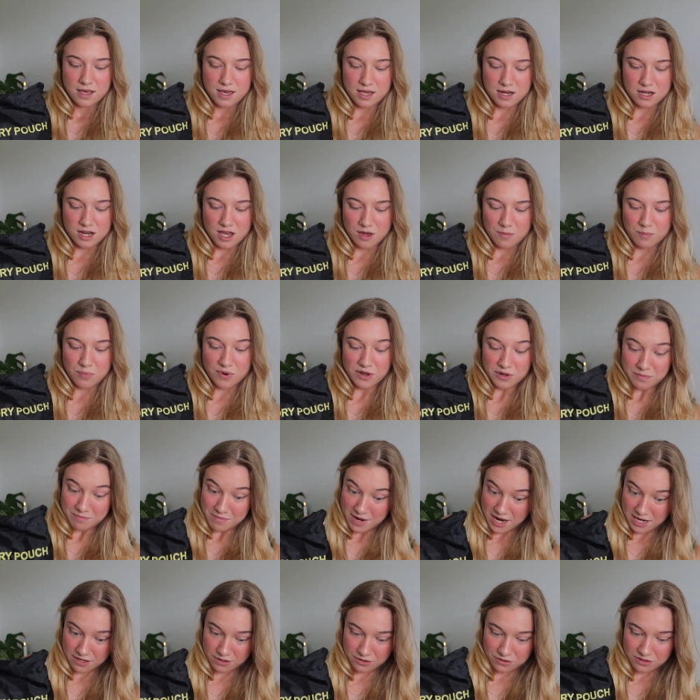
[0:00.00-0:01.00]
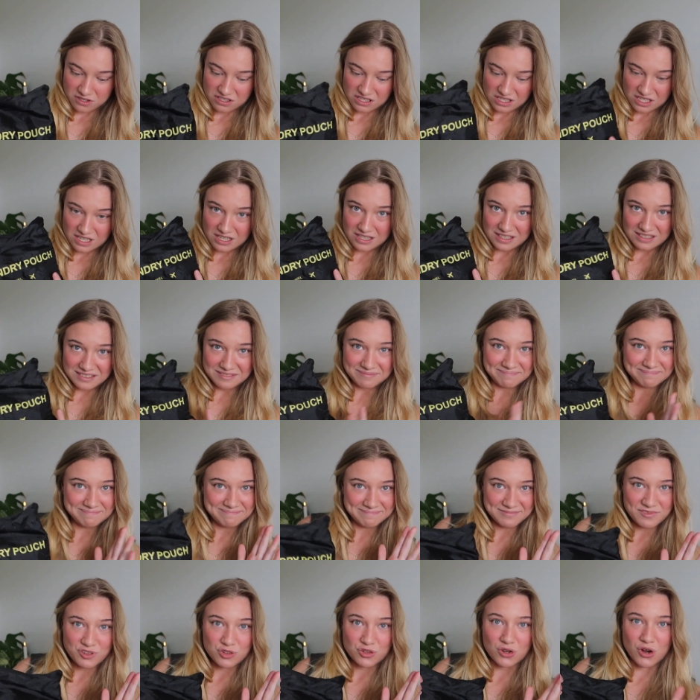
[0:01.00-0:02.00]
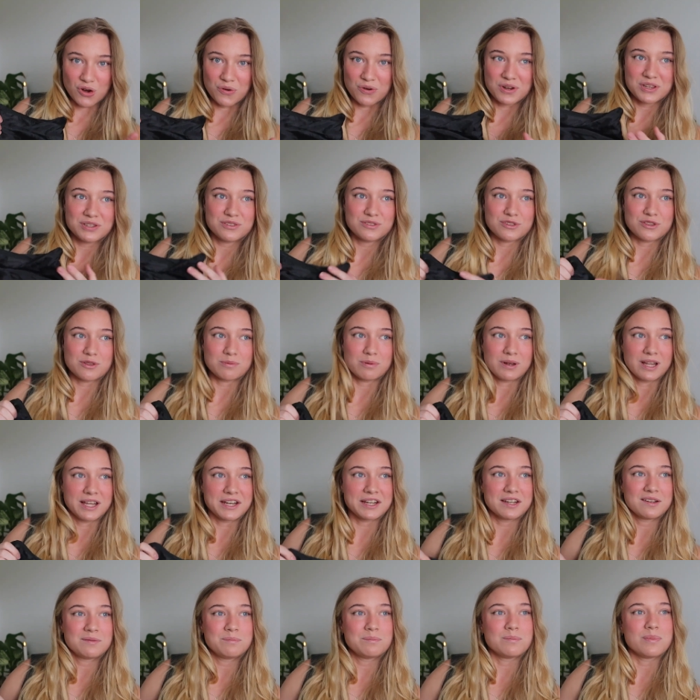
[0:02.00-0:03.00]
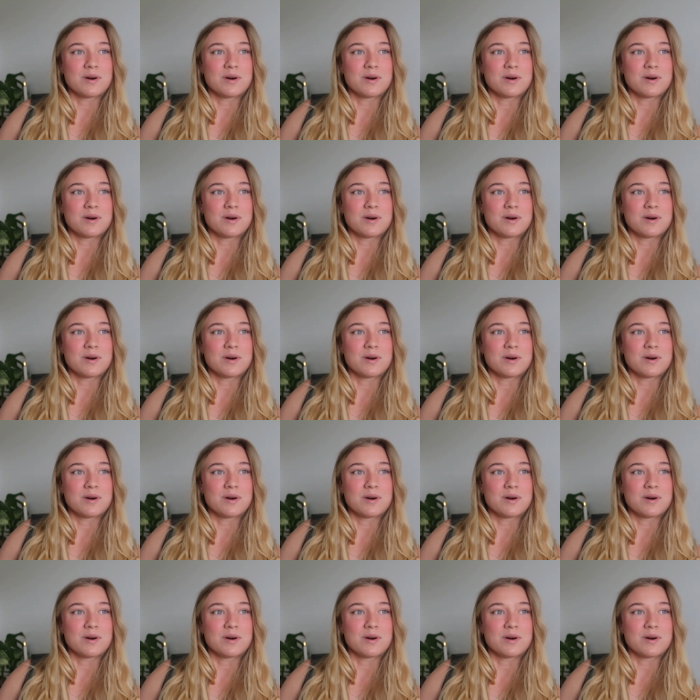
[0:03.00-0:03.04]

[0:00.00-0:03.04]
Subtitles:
and I bought mine on Shein. Sorry to the planet,